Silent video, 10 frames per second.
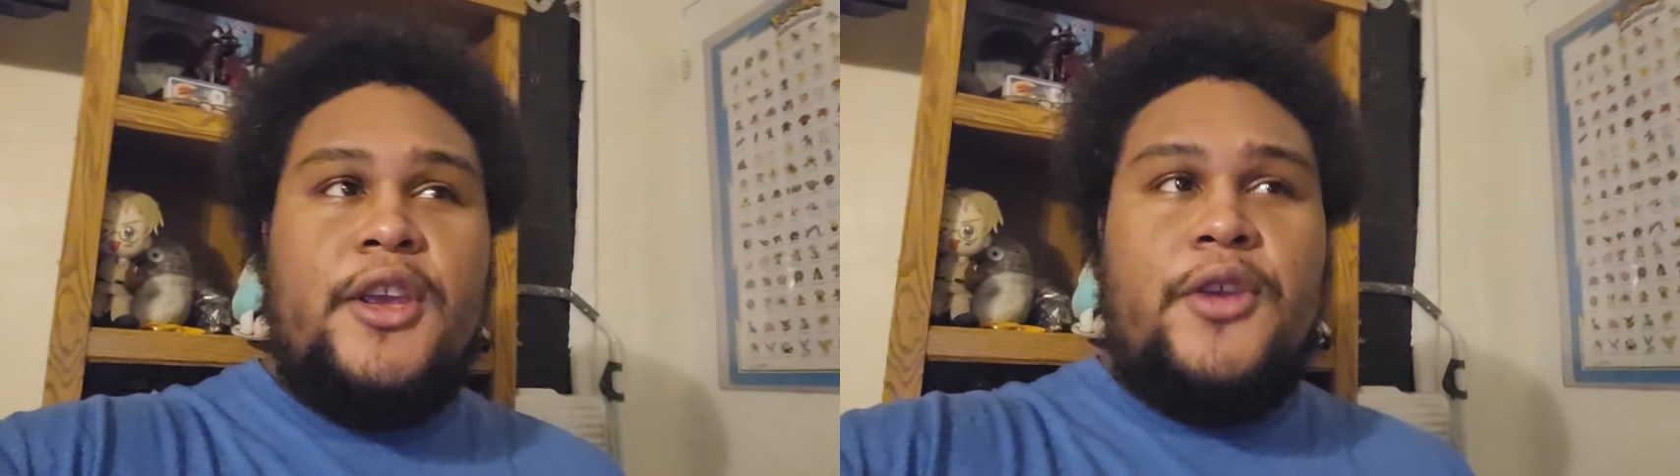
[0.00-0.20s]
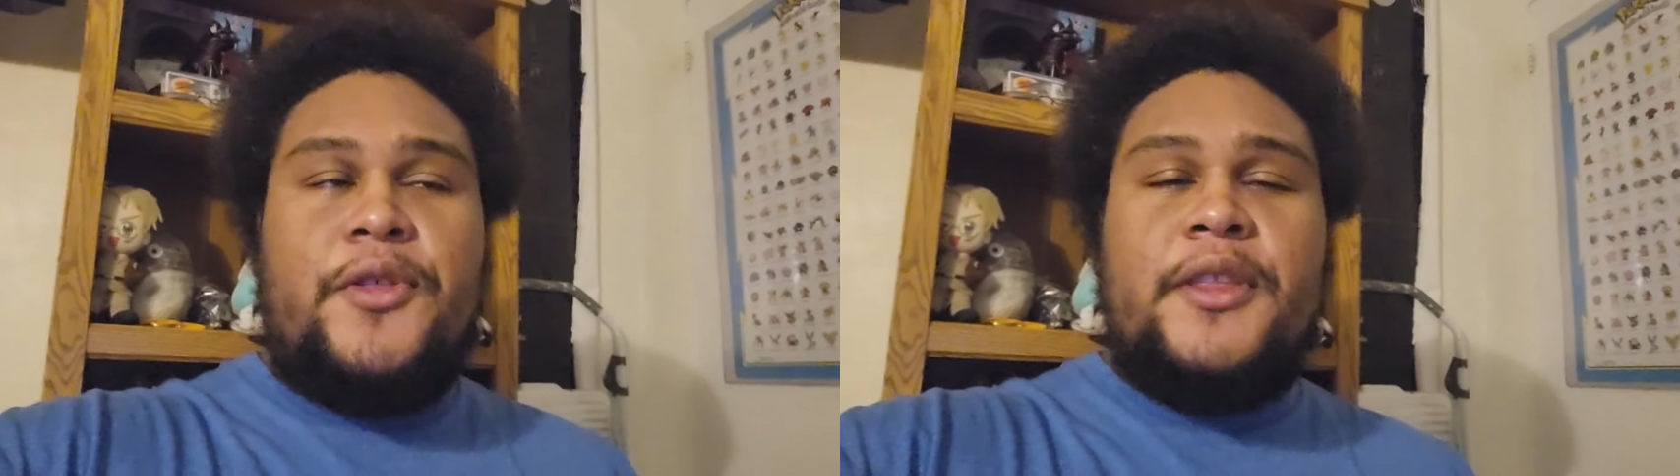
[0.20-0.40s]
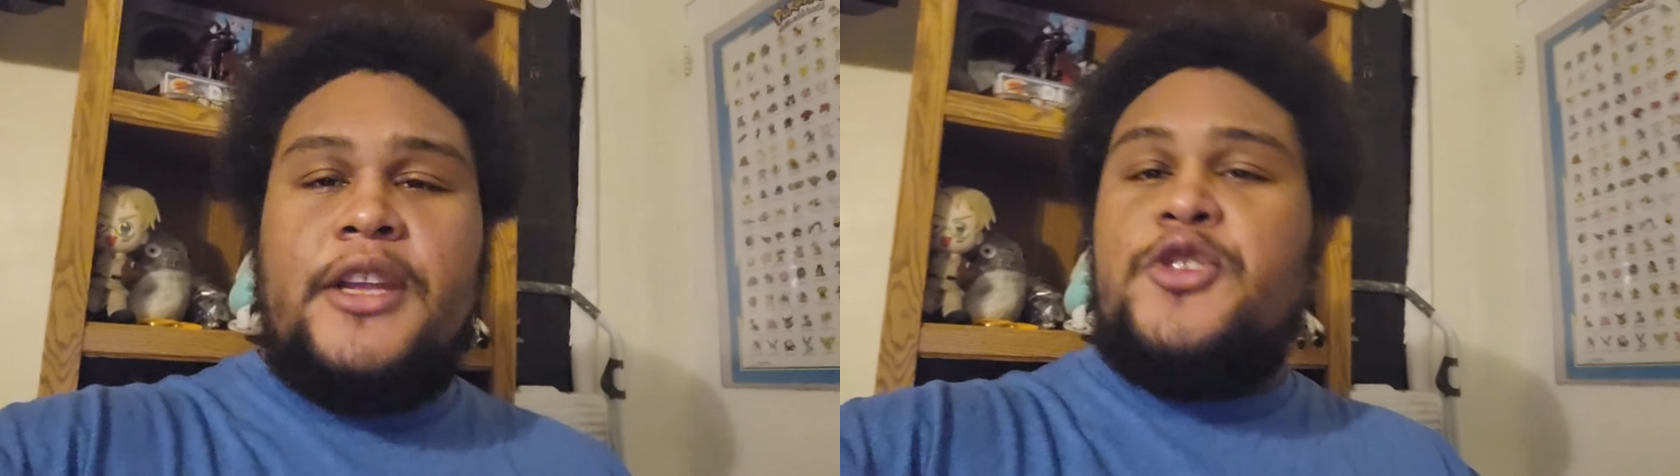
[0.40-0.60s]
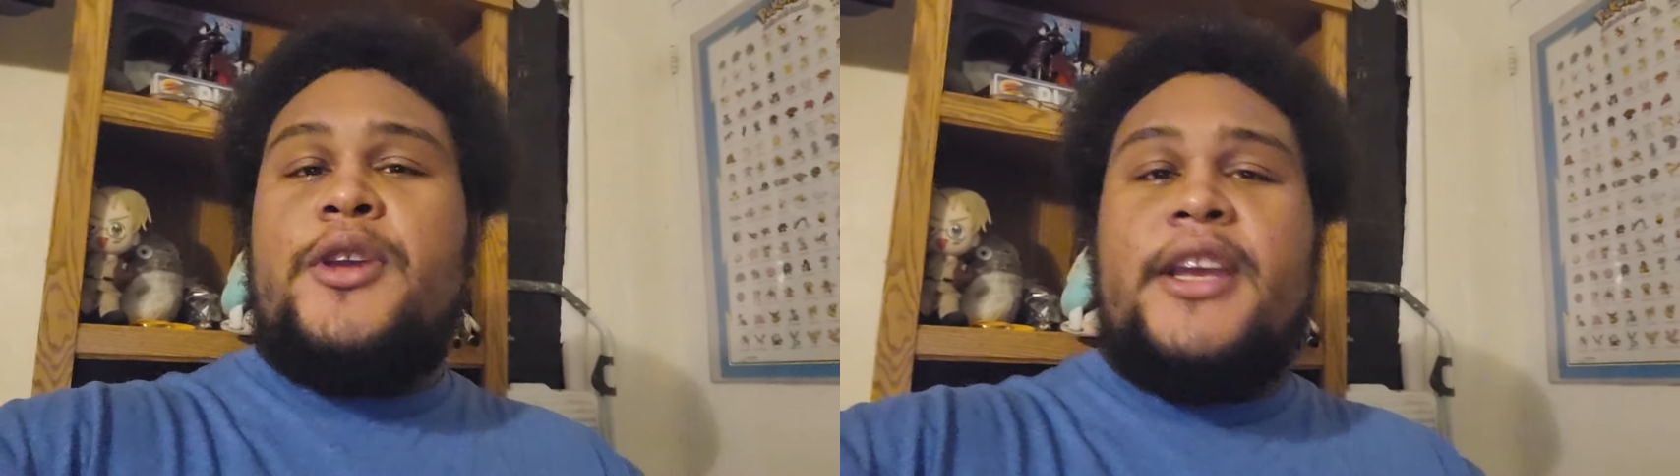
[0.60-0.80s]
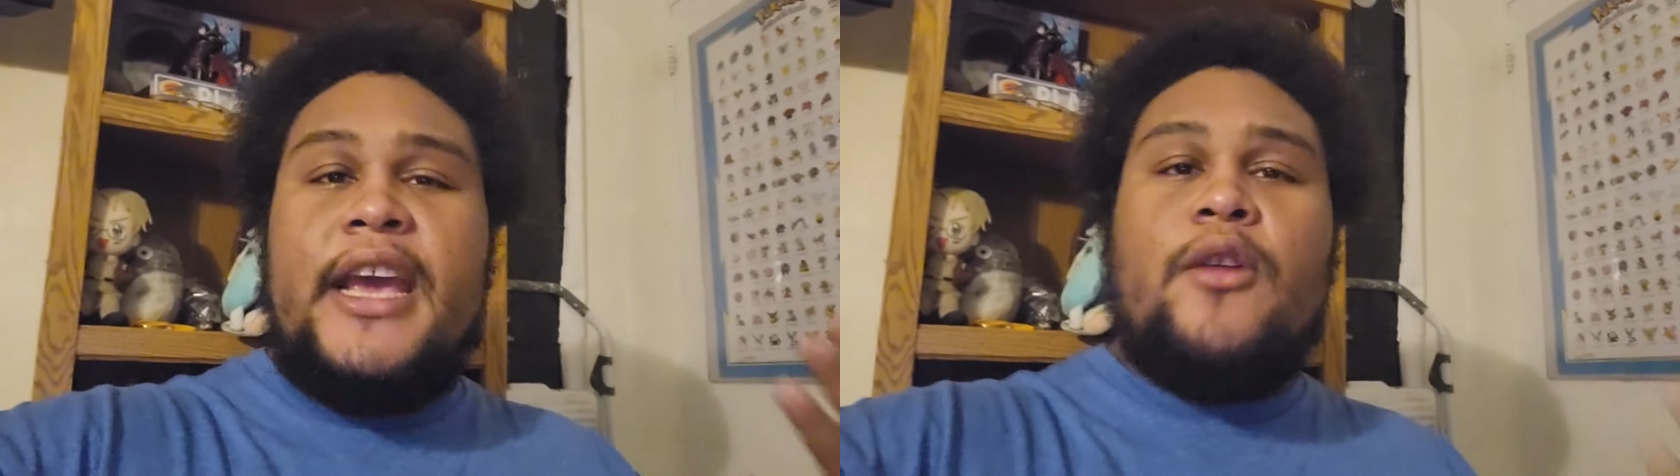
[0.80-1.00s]
you think that you
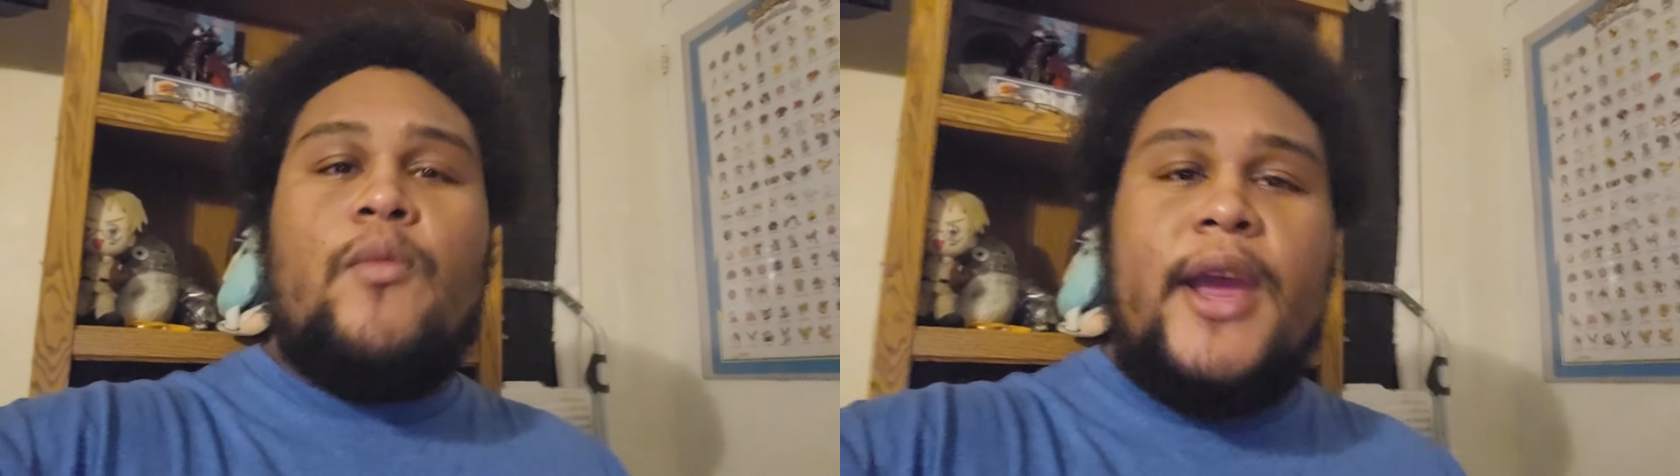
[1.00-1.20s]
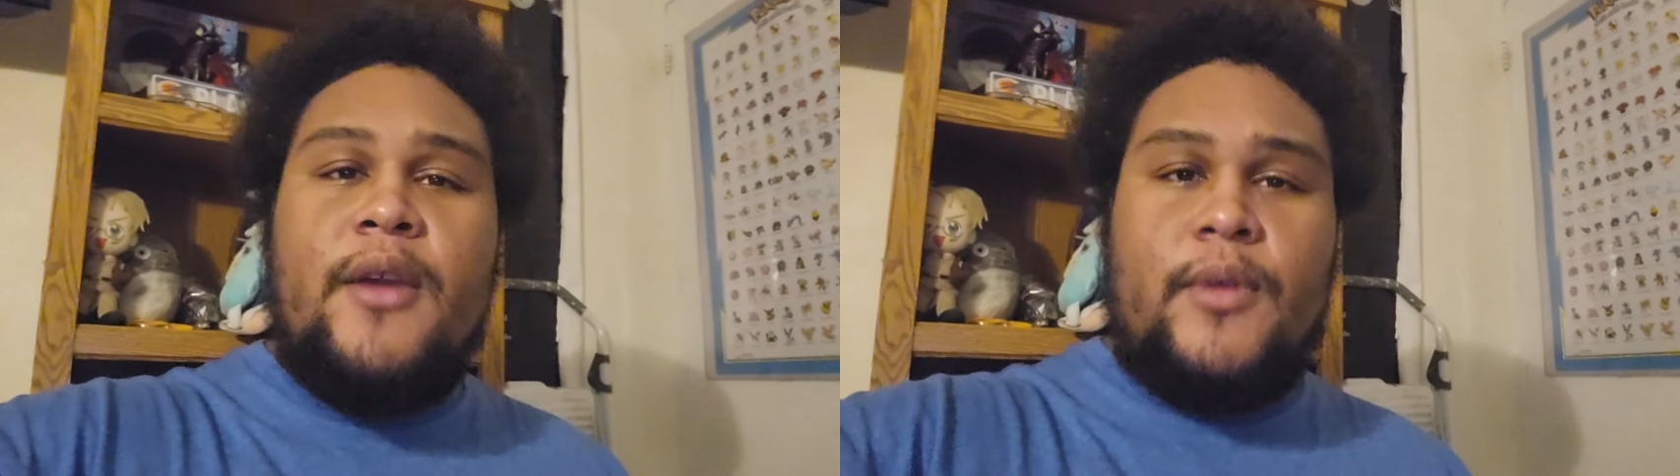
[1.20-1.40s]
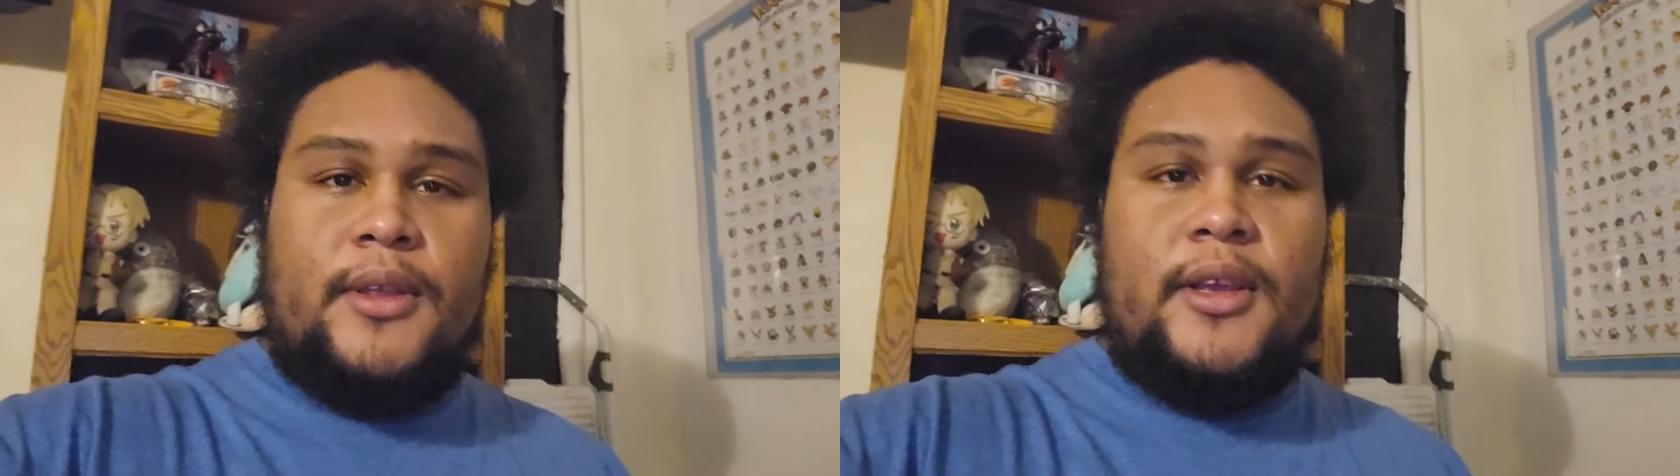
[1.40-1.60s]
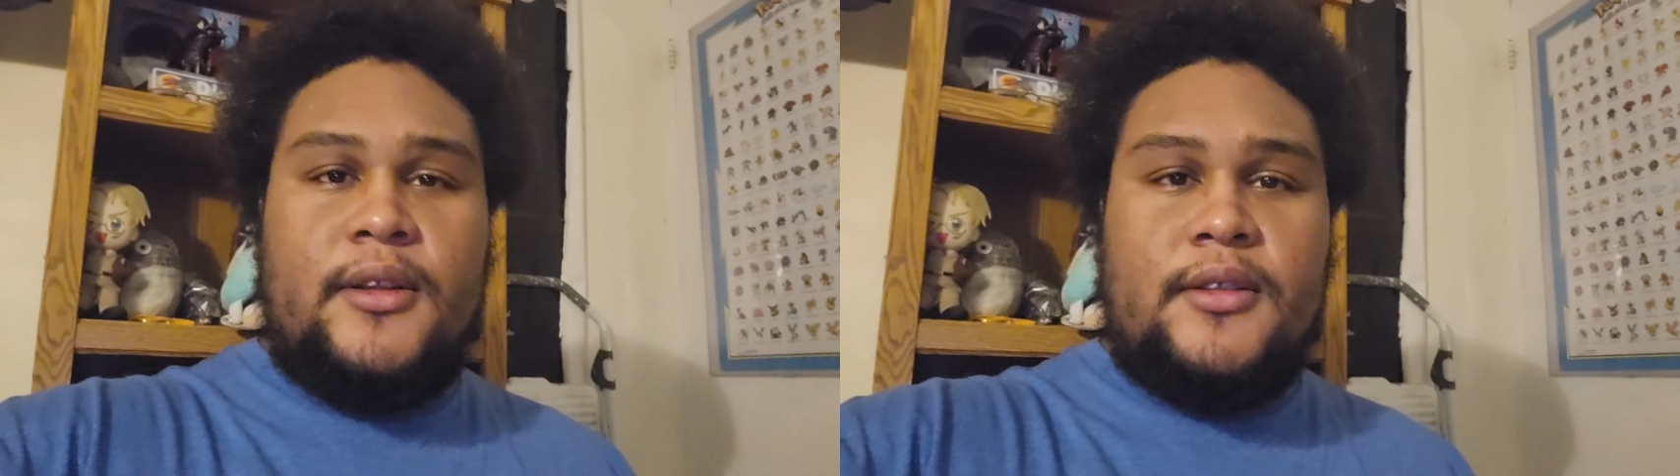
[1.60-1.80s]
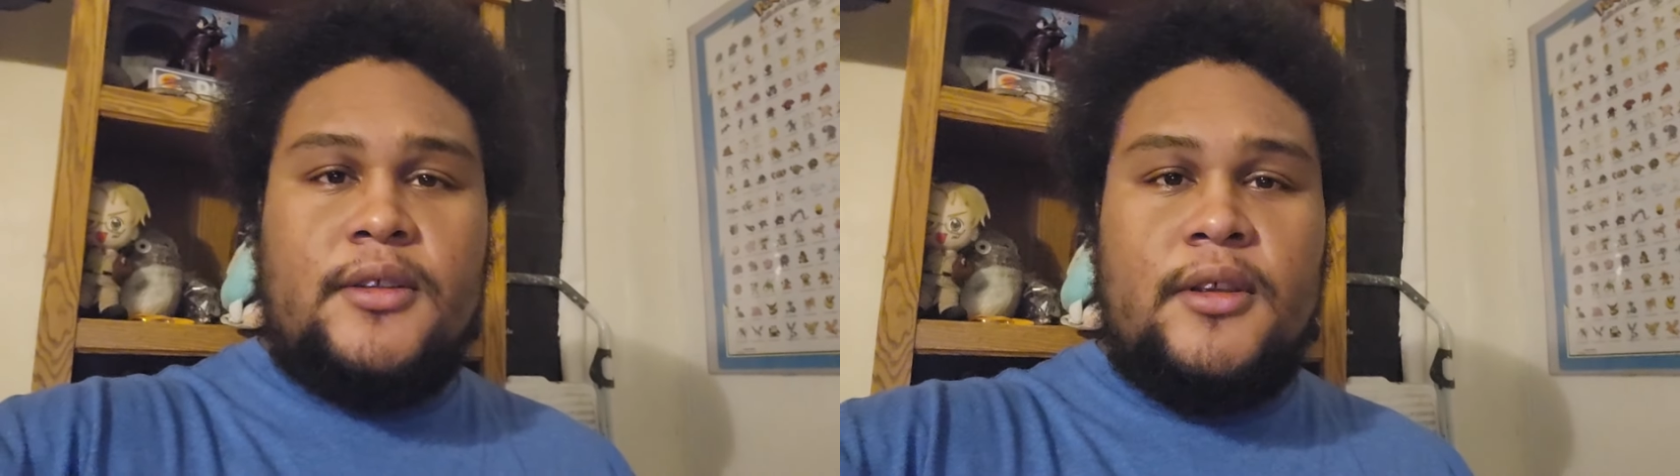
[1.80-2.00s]
could get away with
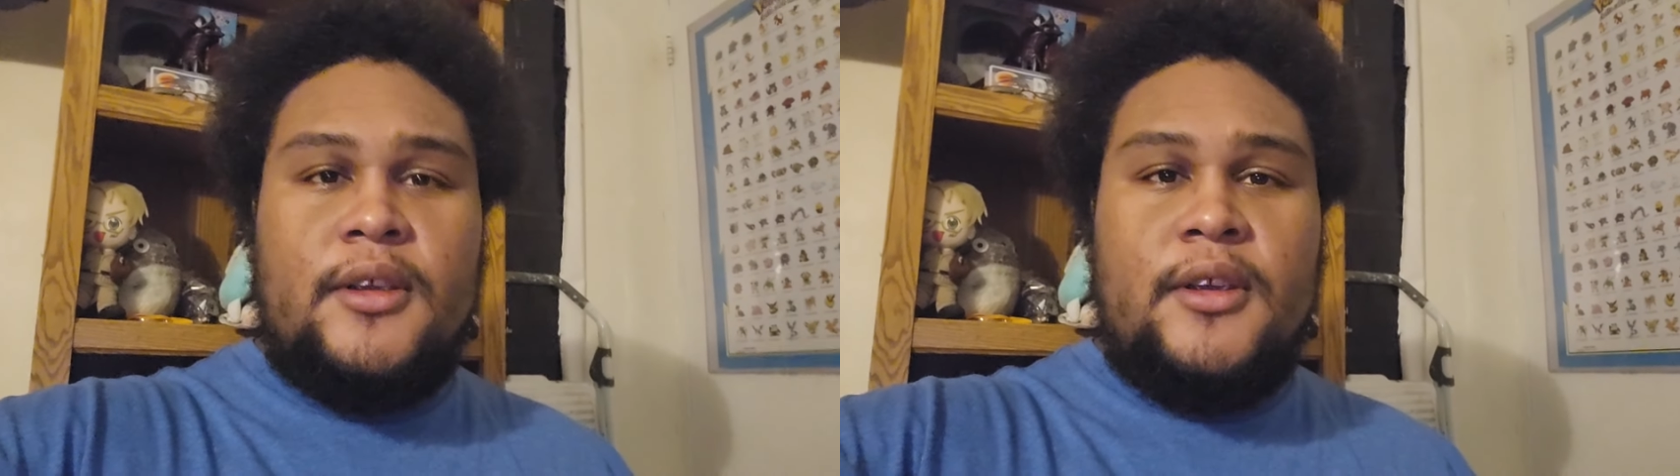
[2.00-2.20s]
it.